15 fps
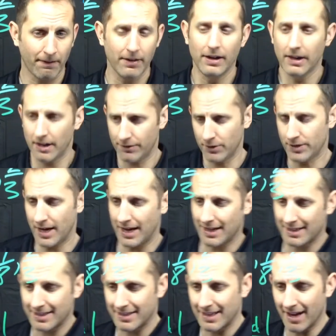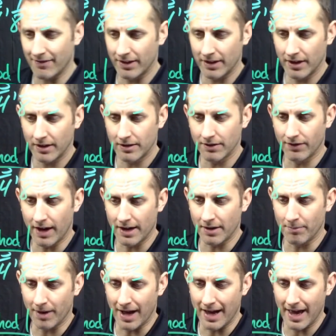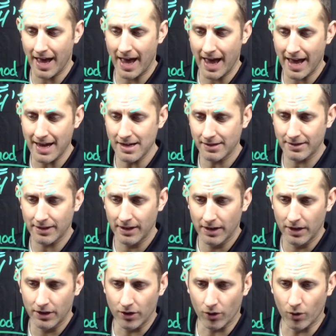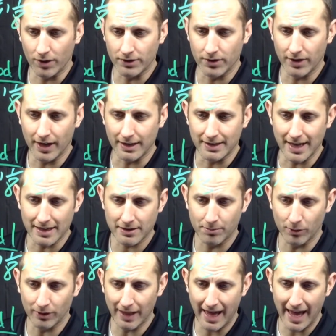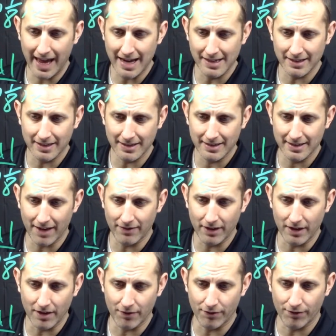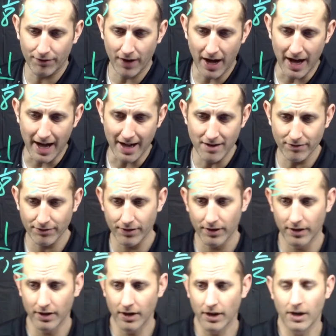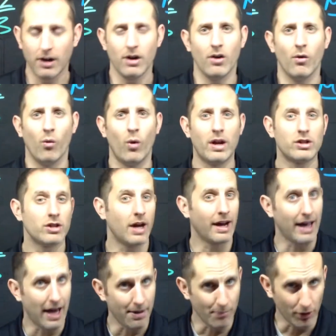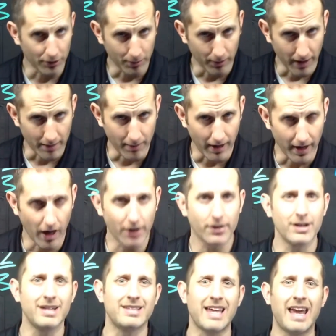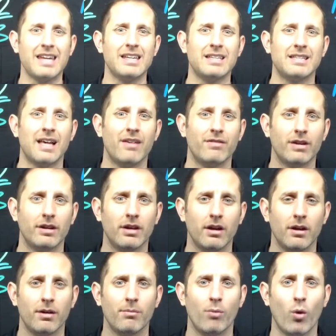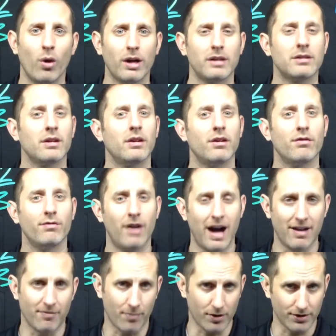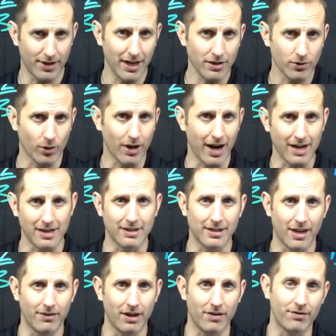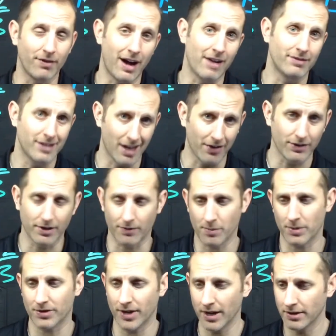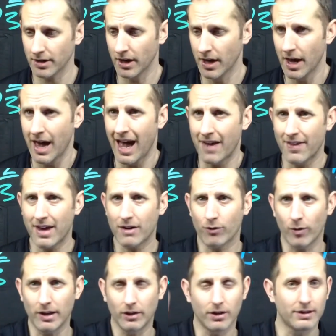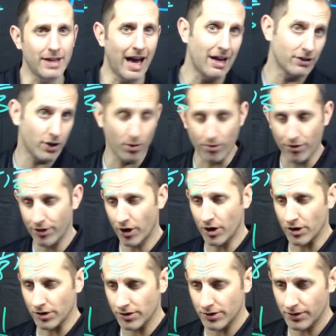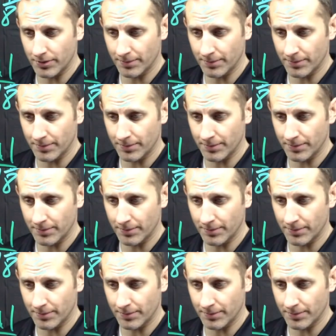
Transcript: If you take 7 divided by 8, you're going to get decimal 875, which again, multiplied by 100 is 87.5%, or 87.5%. And then if we looked at 2/3,